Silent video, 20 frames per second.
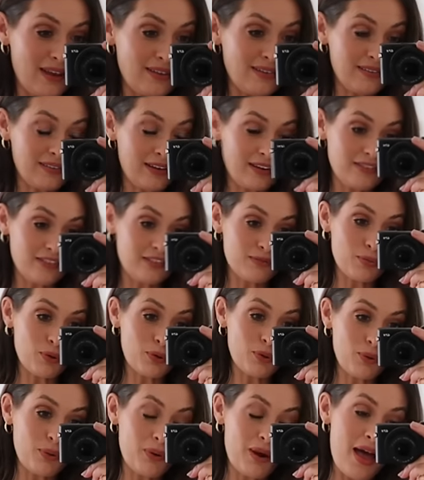a size
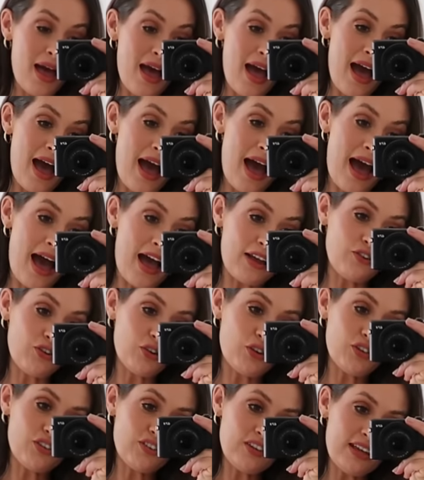small, and
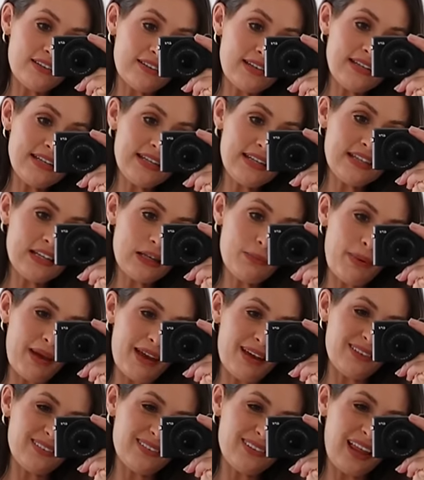you can see it's a little
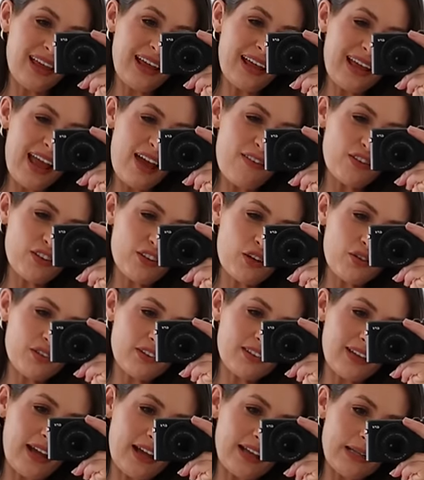bit, like ever so
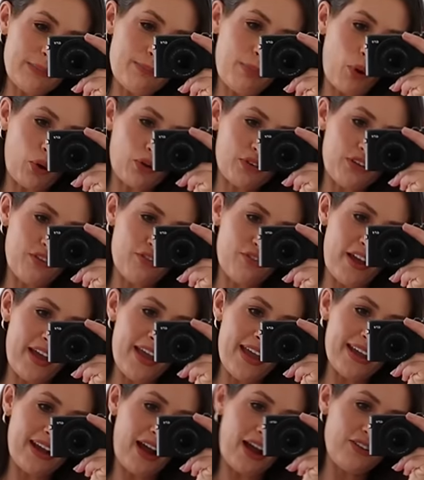slightly boxy
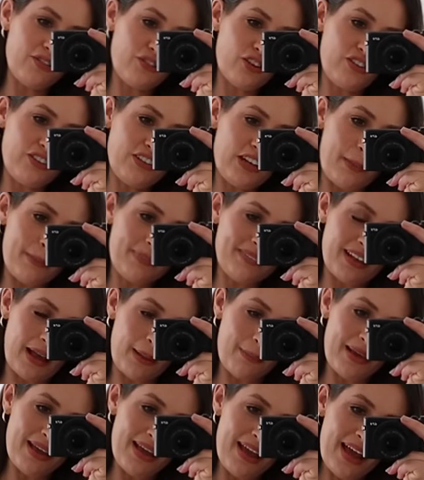fit. It kind of just dips
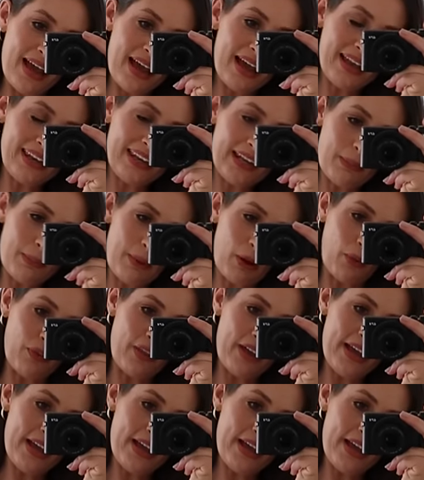up a little bit on the